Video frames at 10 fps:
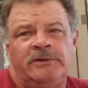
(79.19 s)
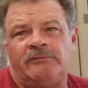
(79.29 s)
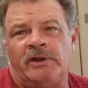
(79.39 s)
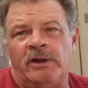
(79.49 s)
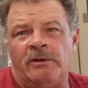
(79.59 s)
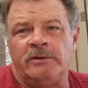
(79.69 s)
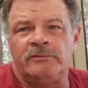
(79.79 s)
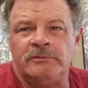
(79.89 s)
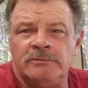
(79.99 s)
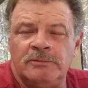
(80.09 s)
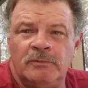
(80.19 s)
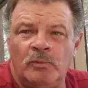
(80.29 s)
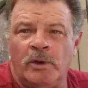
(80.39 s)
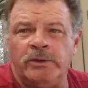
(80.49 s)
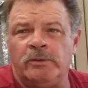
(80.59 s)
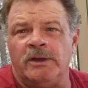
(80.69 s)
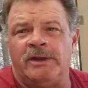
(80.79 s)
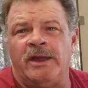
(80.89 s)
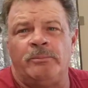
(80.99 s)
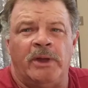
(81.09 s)
different areas where you can
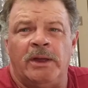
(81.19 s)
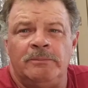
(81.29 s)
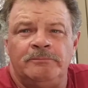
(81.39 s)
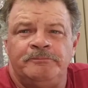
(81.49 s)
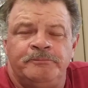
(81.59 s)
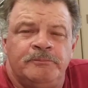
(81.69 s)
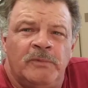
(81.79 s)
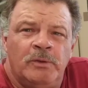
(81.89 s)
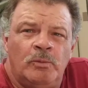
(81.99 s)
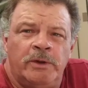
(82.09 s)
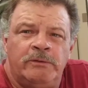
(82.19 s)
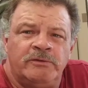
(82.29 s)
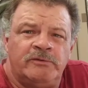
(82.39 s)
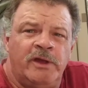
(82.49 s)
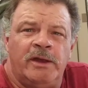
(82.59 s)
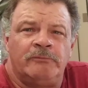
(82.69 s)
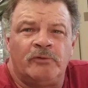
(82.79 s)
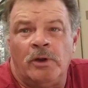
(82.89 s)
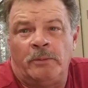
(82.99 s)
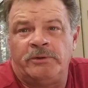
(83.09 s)
camp at, where you can stay
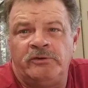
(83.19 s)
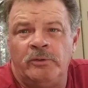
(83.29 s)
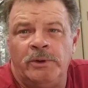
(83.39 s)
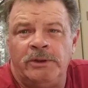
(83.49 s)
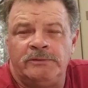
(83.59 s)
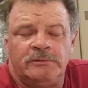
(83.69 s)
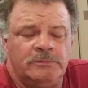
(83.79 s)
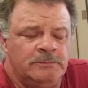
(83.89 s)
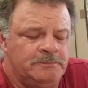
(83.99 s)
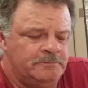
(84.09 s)
for up to 2 weeks.